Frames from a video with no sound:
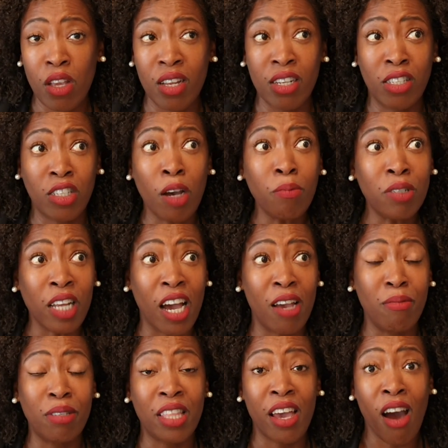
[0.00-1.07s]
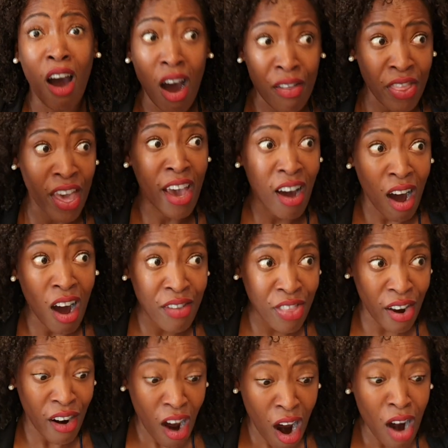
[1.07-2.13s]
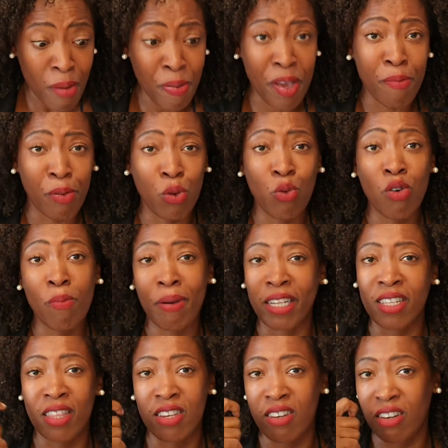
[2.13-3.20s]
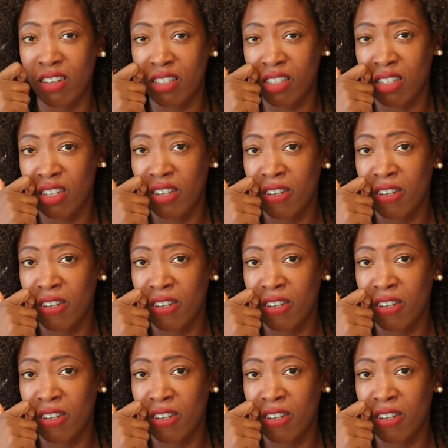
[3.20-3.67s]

And sometimes there are people who are better than us,